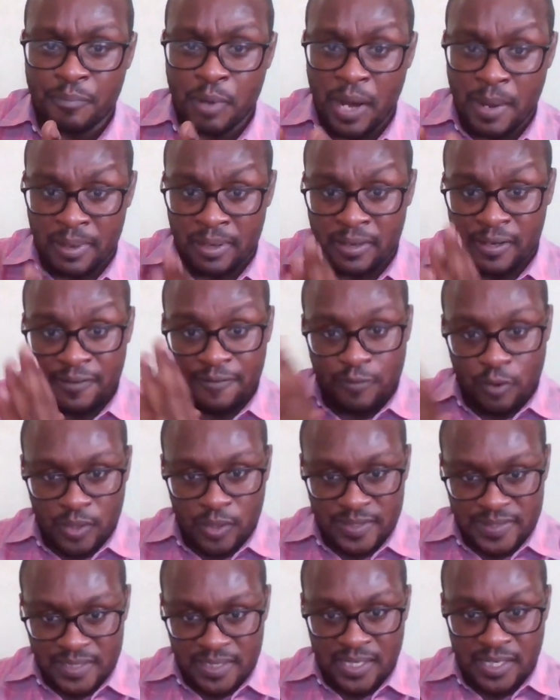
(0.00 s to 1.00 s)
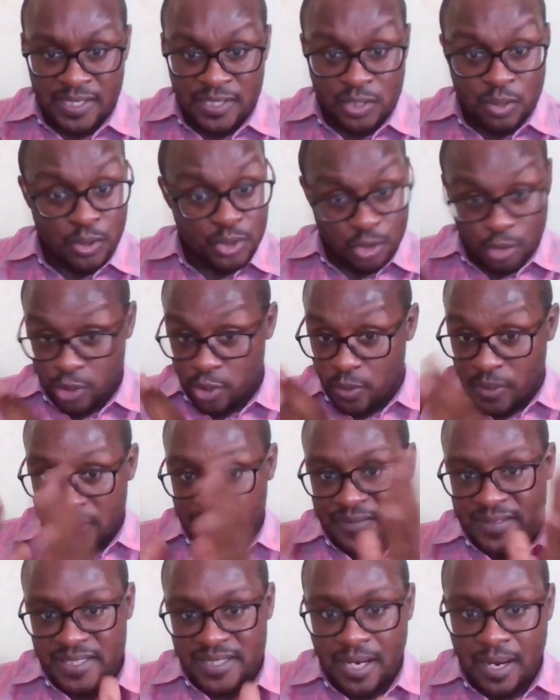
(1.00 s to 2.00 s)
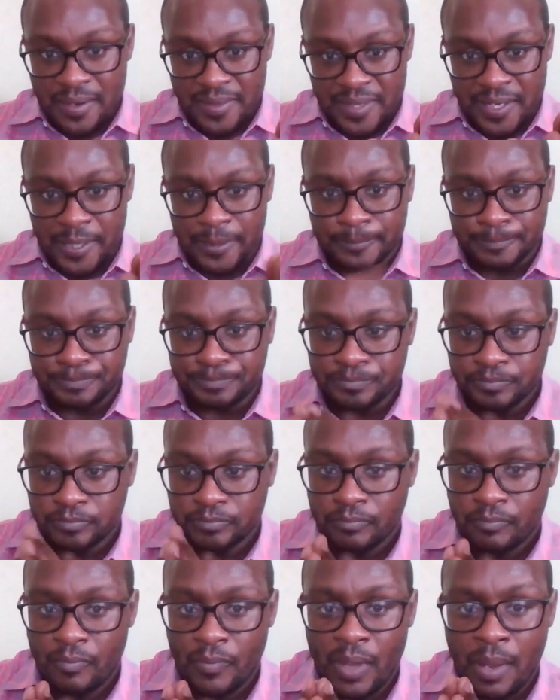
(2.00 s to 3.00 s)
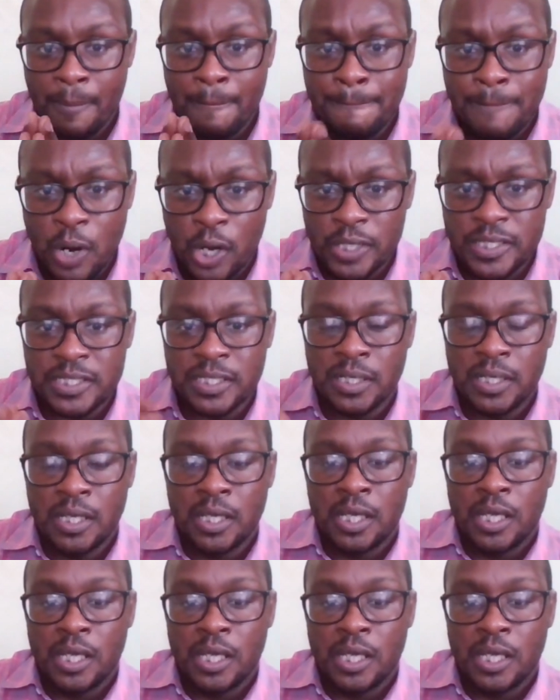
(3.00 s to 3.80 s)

primarily focusing on zones, or you could even start there, but